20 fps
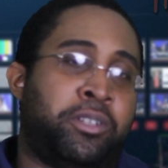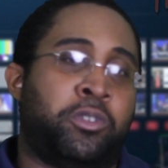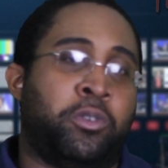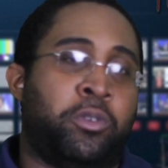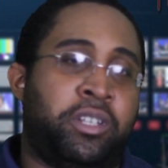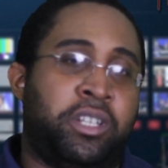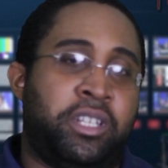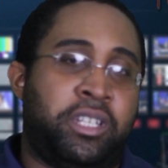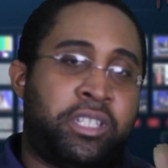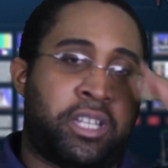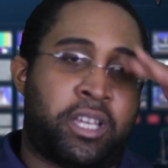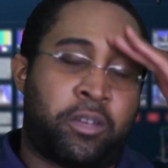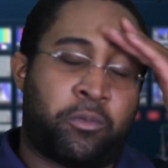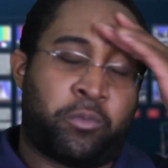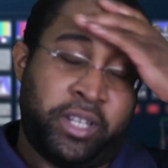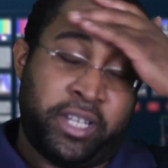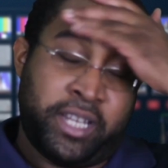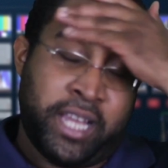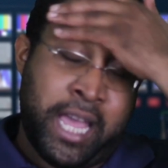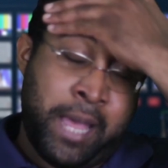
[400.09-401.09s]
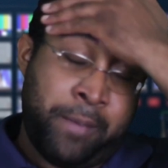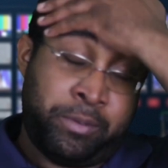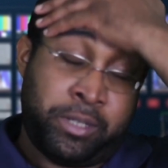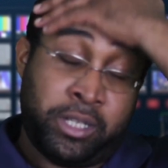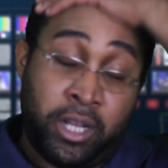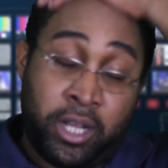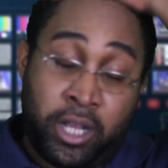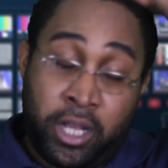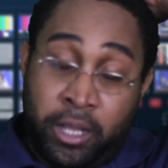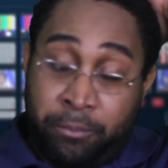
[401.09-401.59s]
doing these recaps.
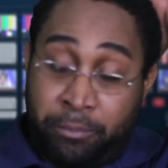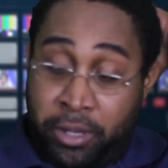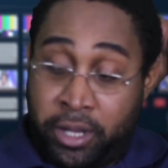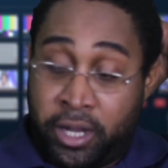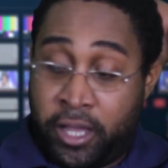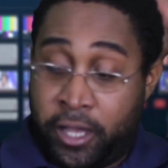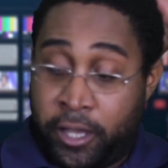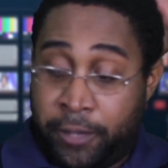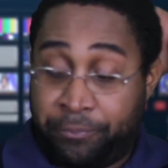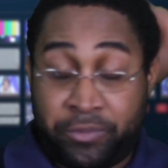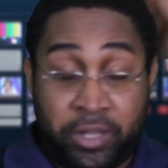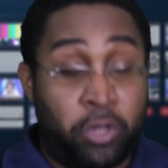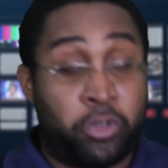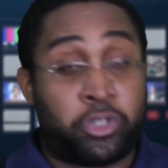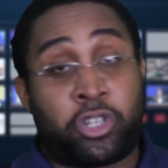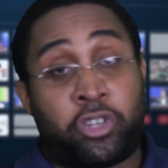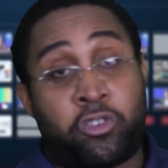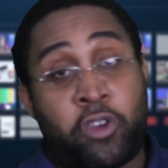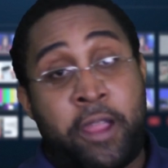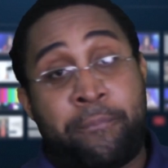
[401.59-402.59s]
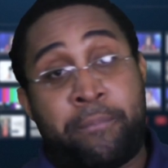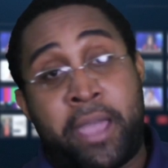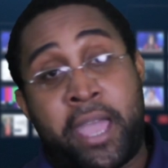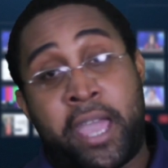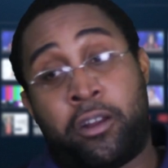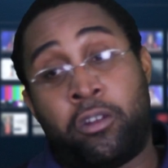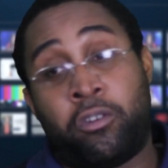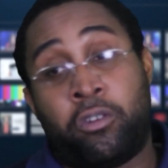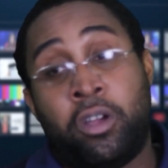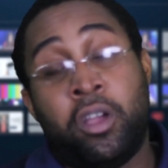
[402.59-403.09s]
But it was a great
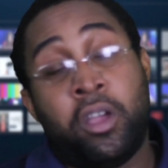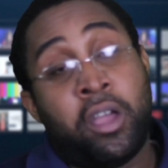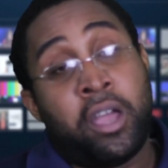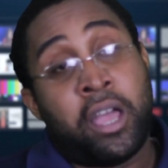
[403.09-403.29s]
battle.